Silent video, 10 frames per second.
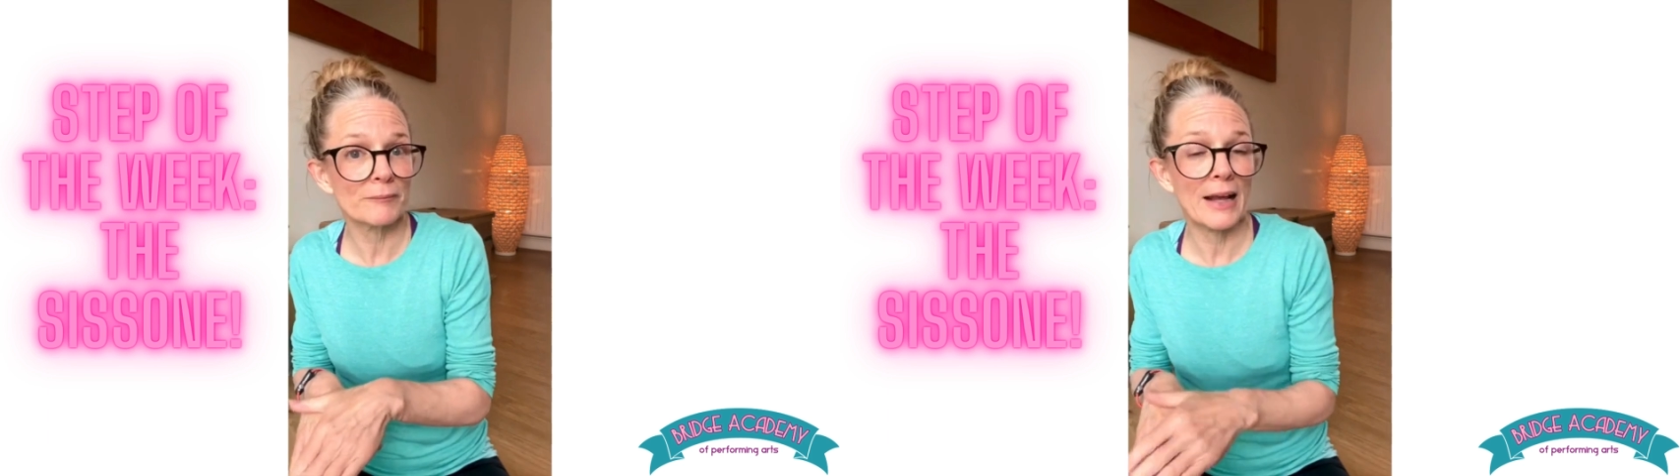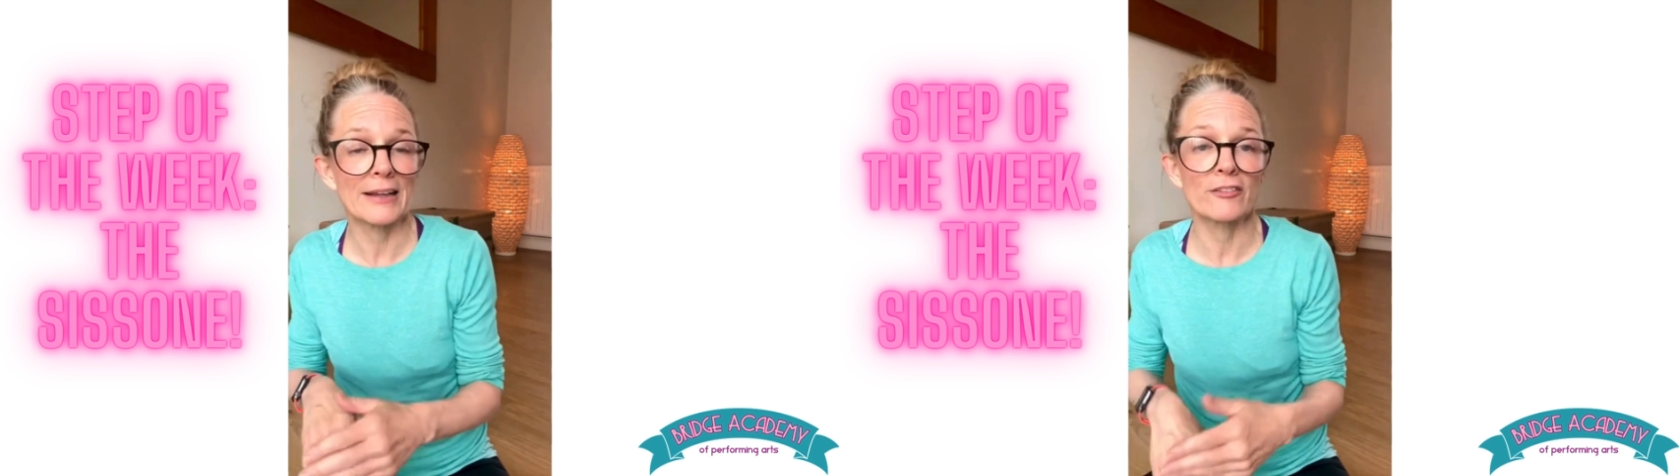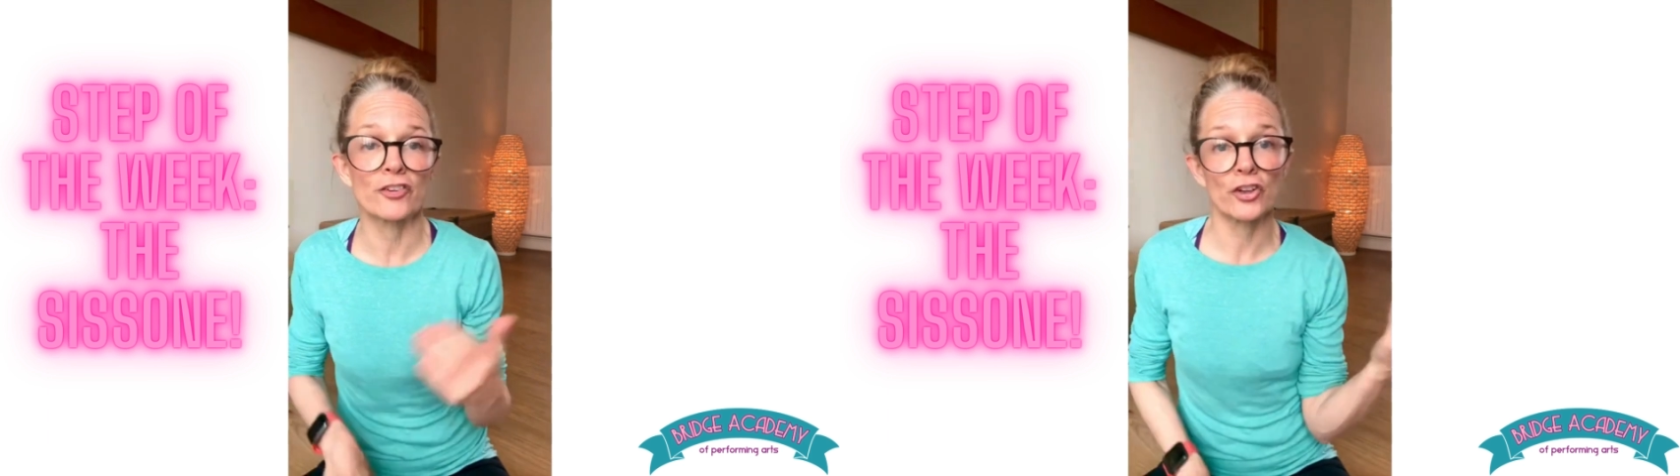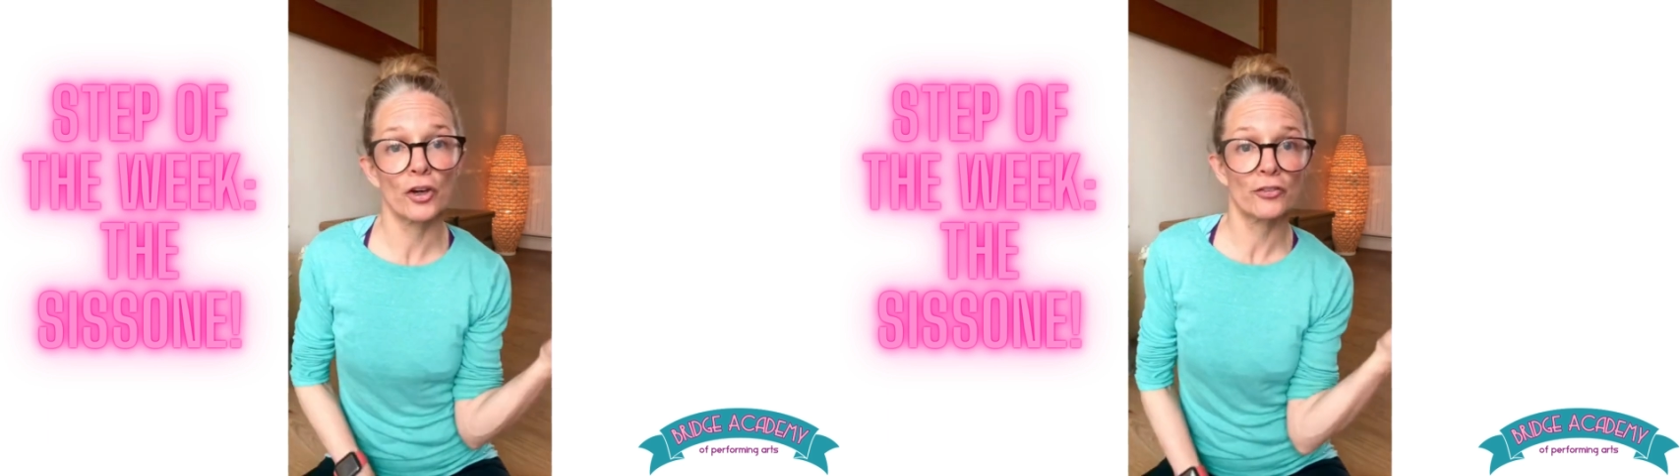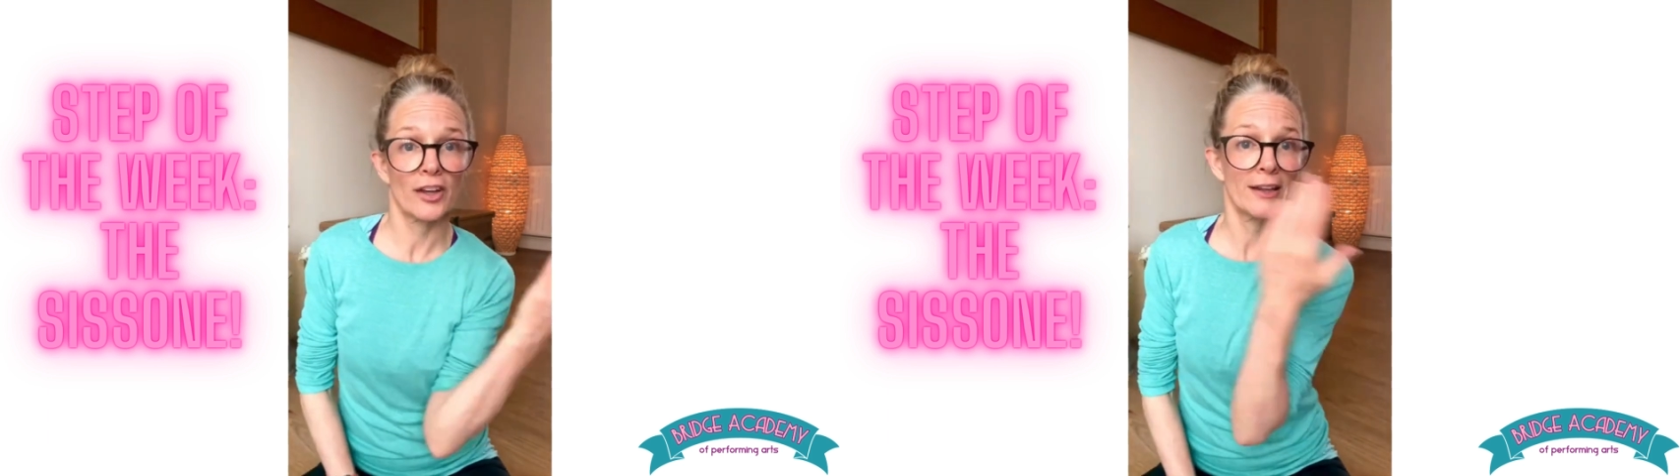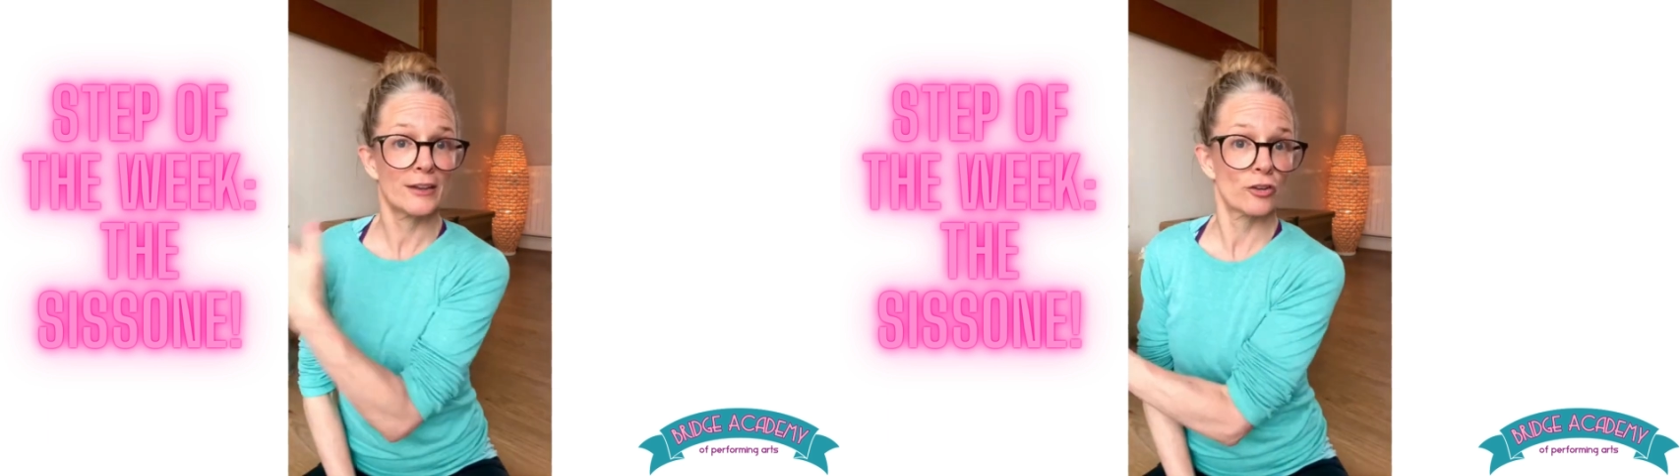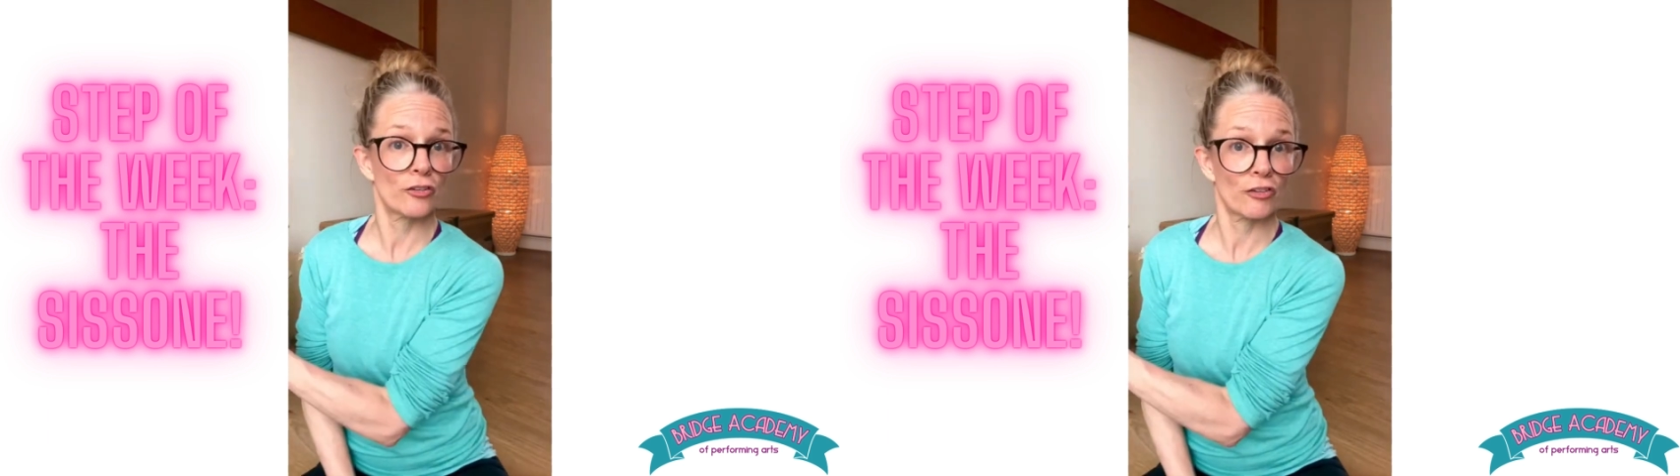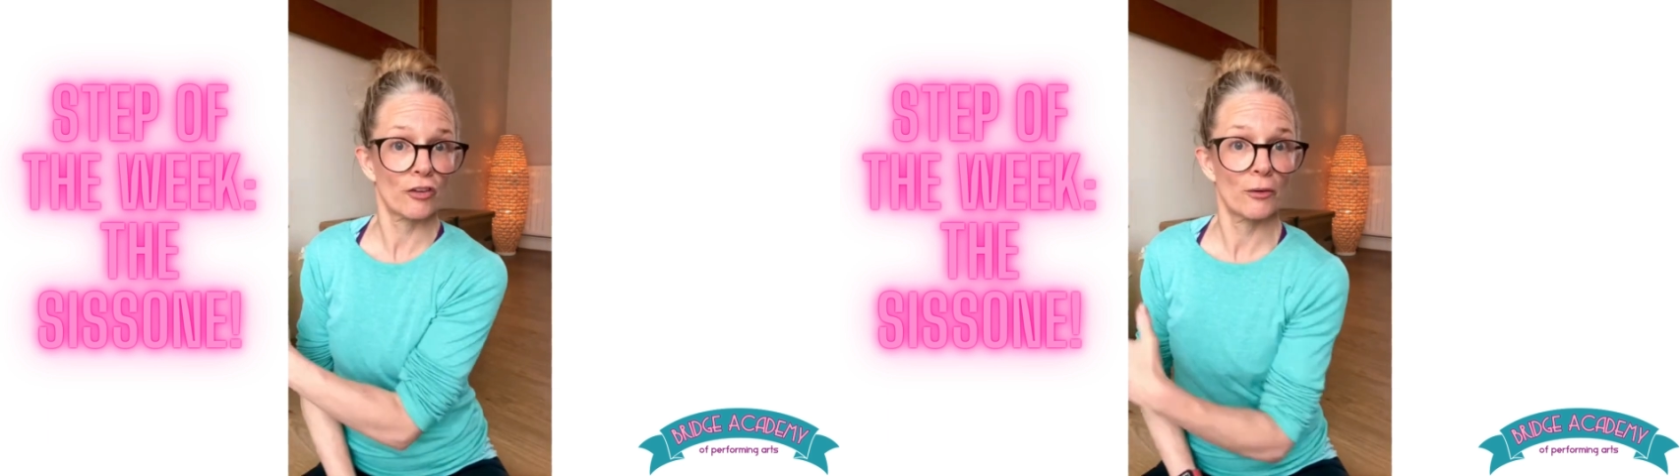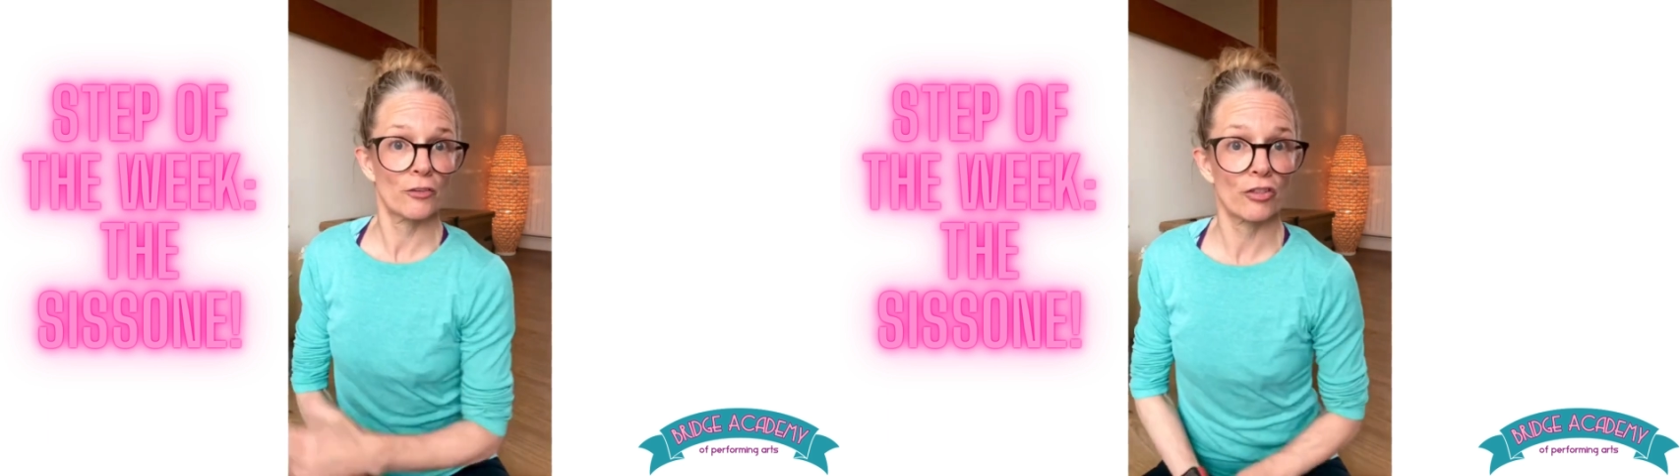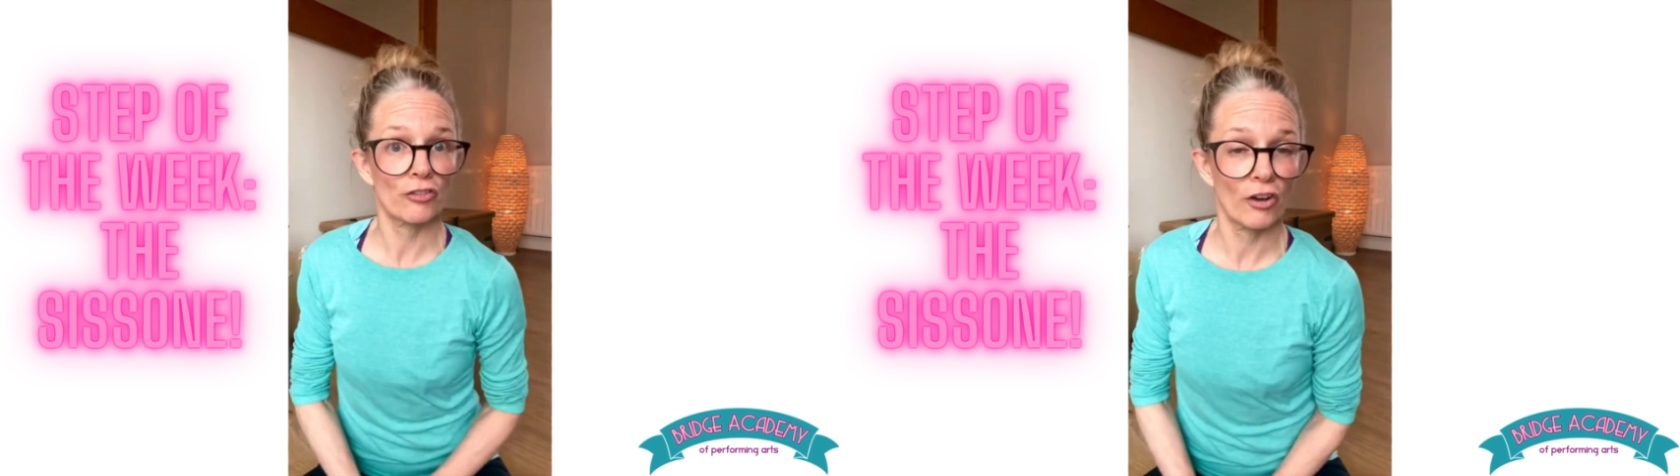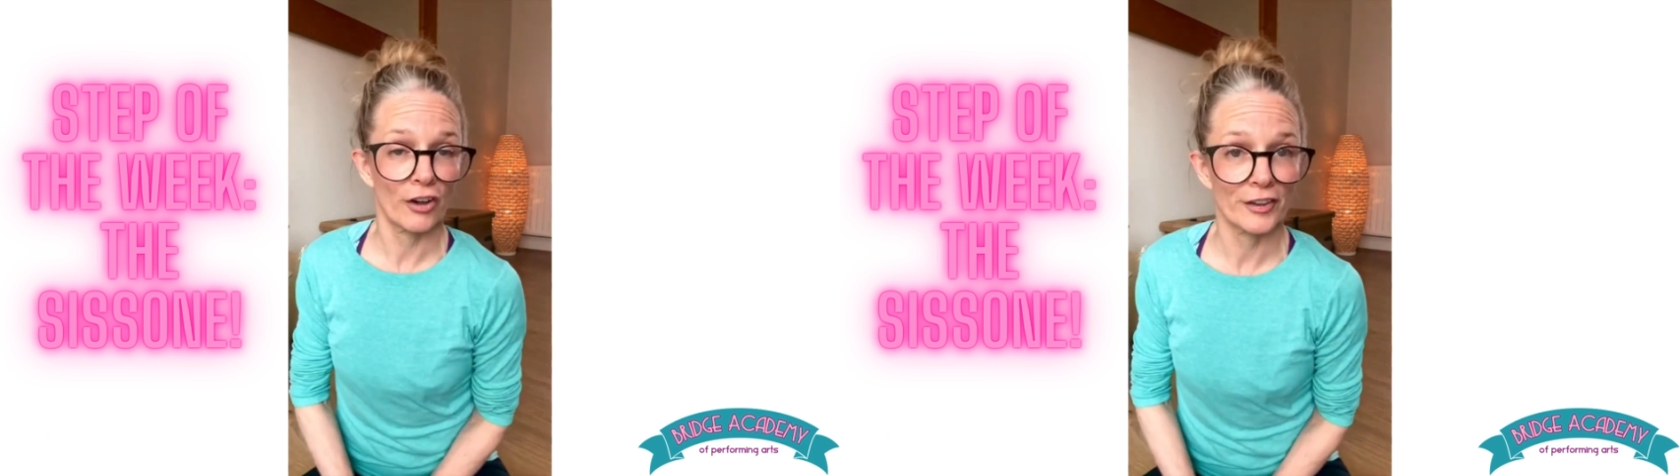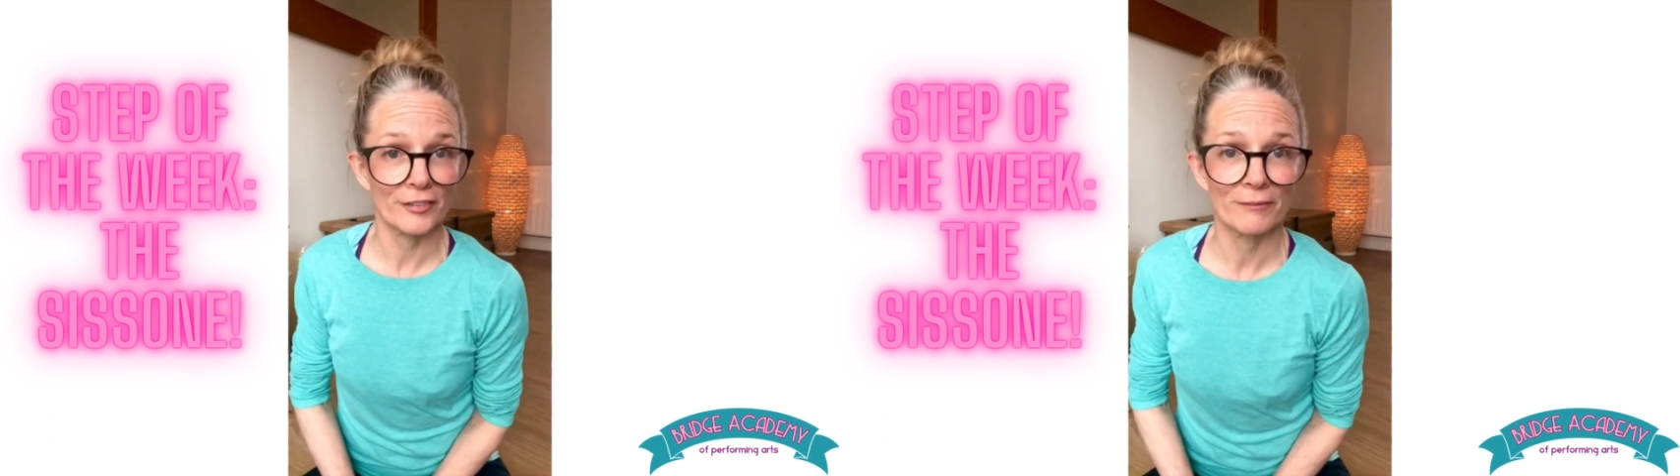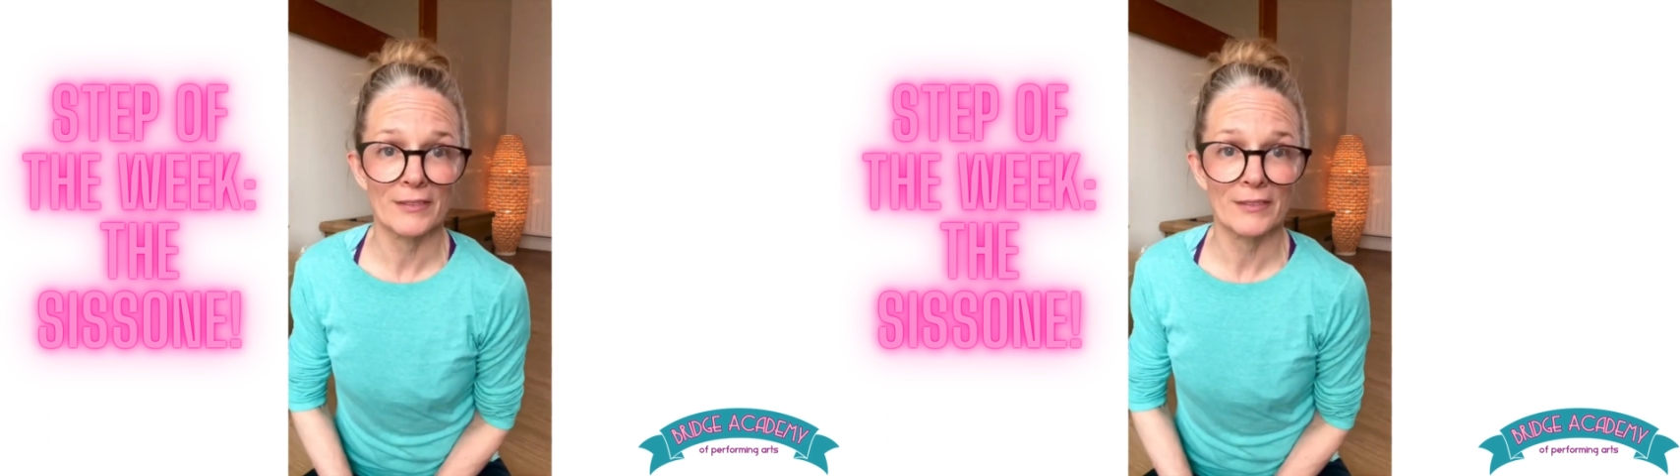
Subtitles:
and it's de côté because it's going to the side.